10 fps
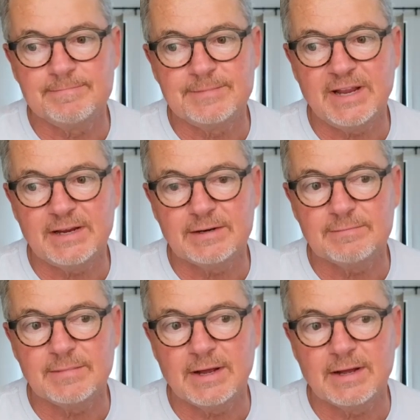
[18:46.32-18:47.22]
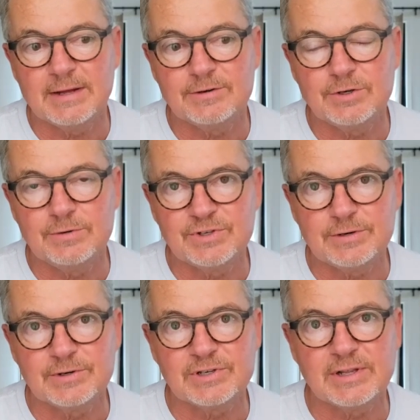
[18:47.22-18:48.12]
take it too
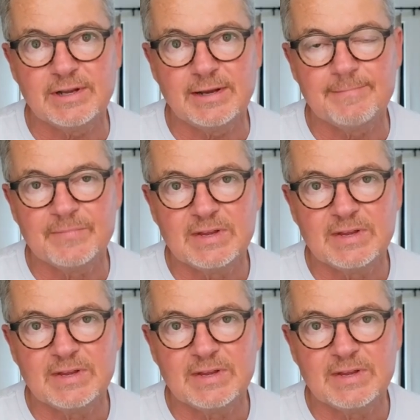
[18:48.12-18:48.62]
seriously.